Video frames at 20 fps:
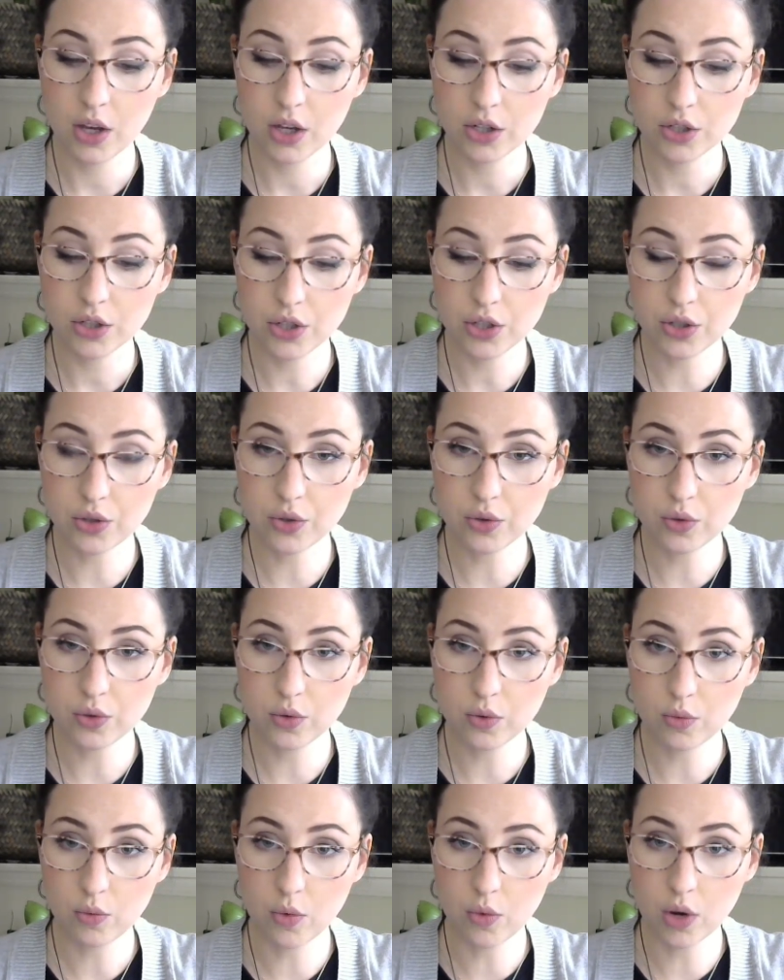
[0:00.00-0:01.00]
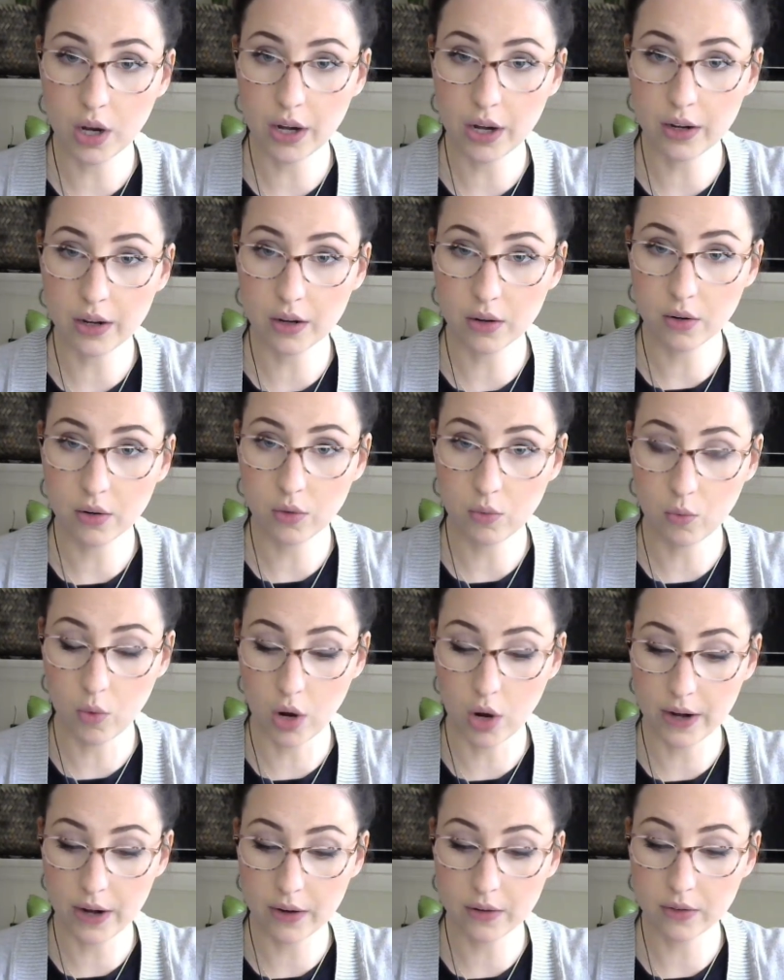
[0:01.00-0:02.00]
2, 1, 1.
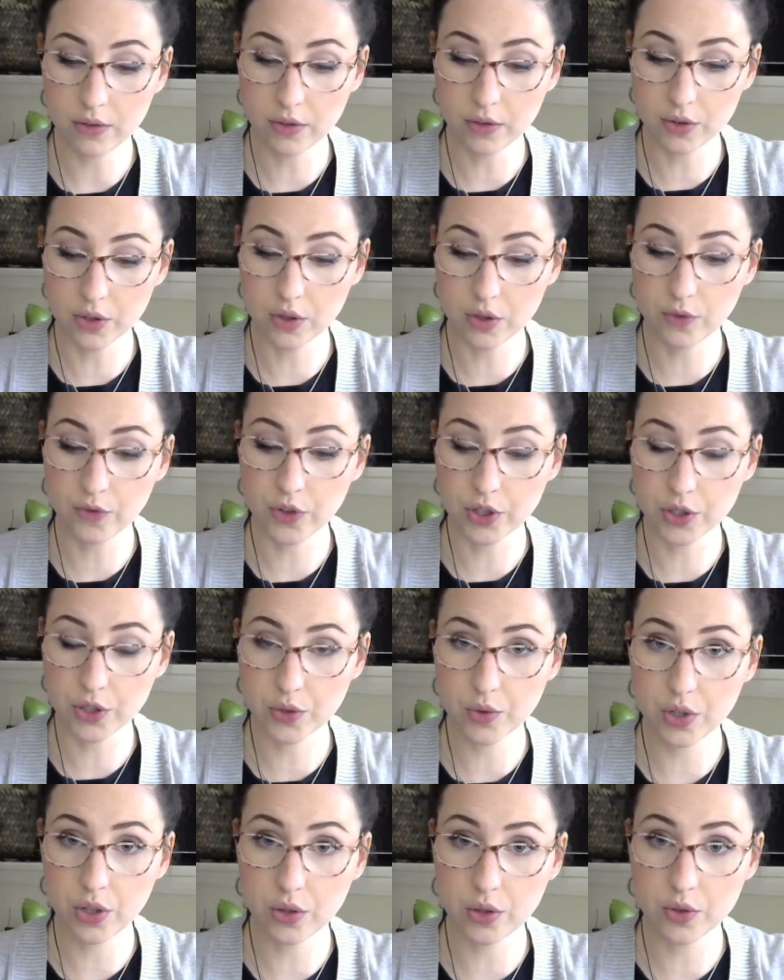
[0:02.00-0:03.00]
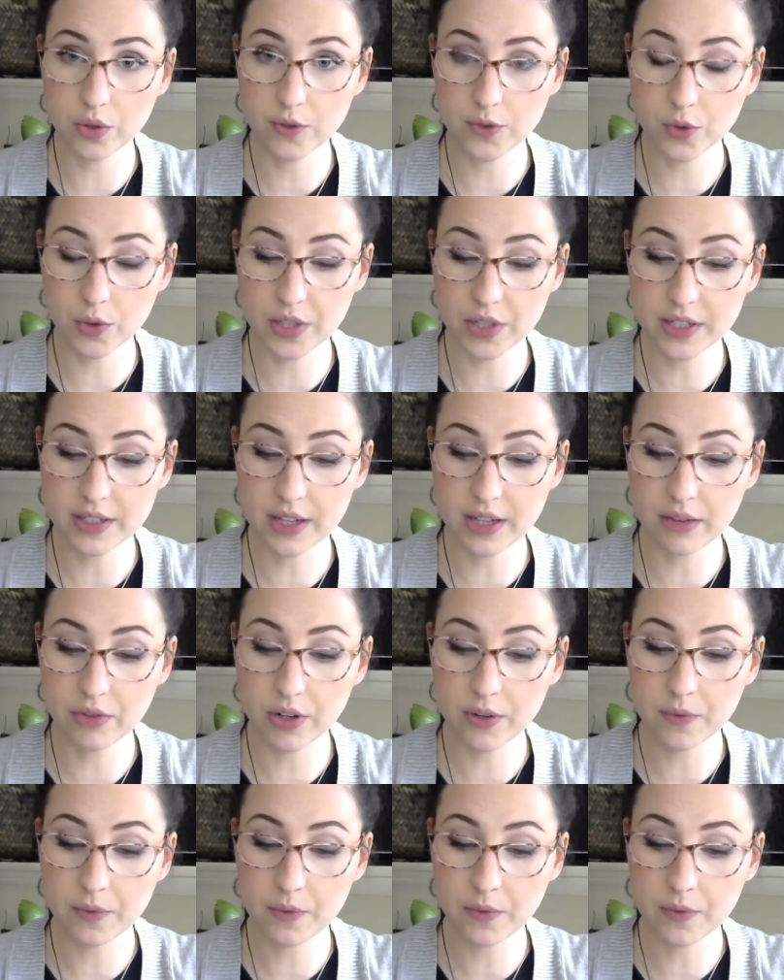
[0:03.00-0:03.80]
Those are the first 3 notes of 27.